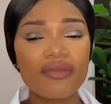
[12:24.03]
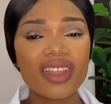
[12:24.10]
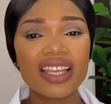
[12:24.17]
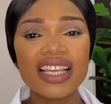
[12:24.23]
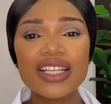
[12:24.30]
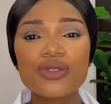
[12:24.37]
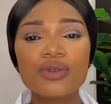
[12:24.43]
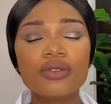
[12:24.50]

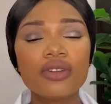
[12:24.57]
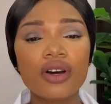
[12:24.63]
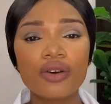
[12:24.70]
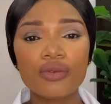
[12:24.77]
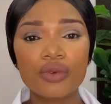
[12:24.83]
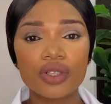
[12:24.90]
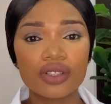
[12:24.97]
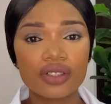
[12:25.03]
it will not
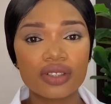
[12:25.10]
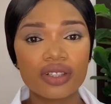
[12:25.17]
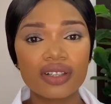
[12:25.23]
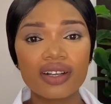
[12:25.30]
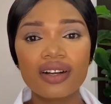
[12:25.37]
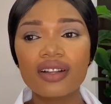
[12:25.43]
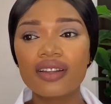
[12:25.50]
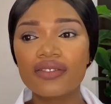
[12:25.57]
work.
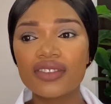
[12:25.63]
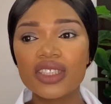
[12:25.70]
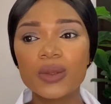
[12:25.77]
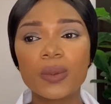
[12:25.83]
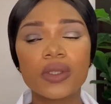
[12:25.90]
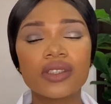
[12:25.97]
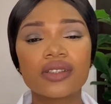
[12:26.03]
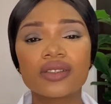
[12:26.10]
All of these
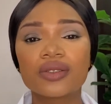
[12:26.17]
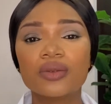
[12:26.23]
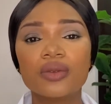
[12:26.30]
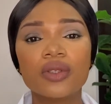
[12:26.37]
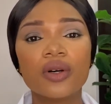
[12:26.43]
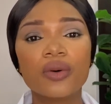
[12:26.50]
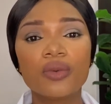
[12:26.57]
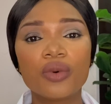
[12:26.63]
products will
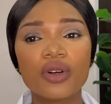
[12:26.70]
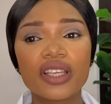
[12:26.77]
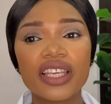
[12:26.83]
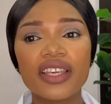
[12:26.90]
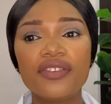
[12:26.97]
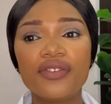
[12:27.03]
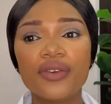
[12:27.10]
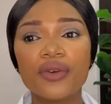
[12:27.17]
not work
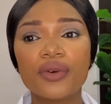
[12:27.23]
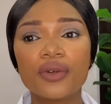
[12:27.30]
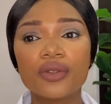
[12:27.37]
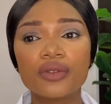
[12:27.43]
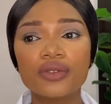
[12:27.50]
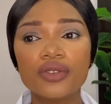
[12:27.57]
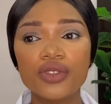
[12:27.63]
if you're